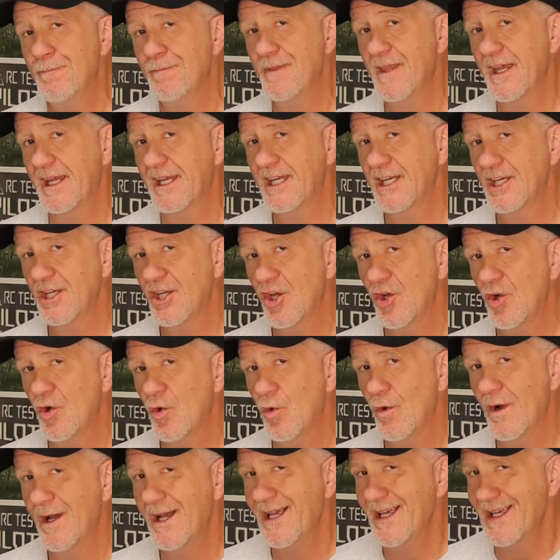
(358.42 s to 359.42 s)
that can
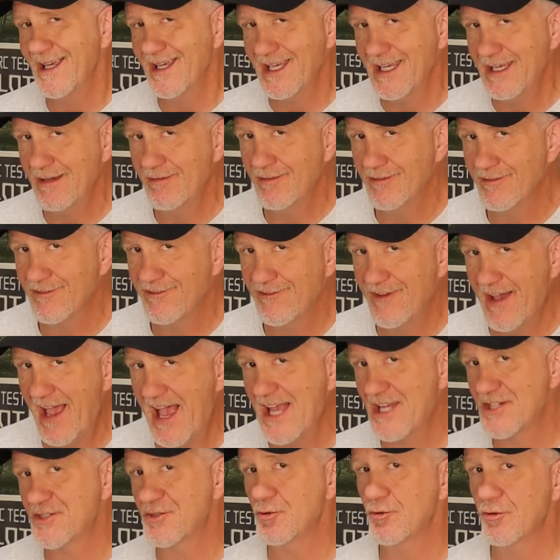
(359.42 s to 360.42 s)
go even
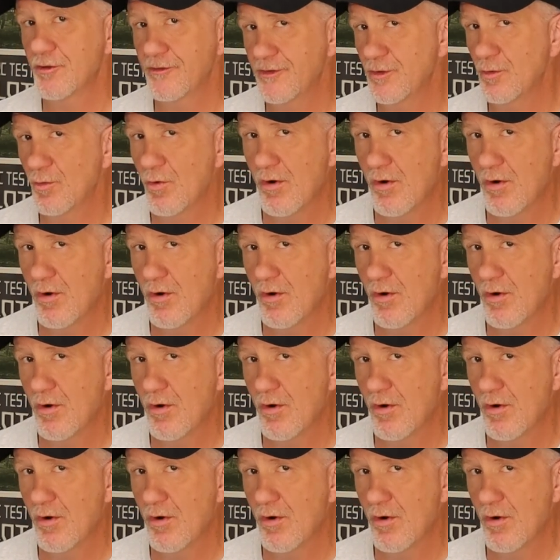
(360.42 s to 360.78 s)
faster if you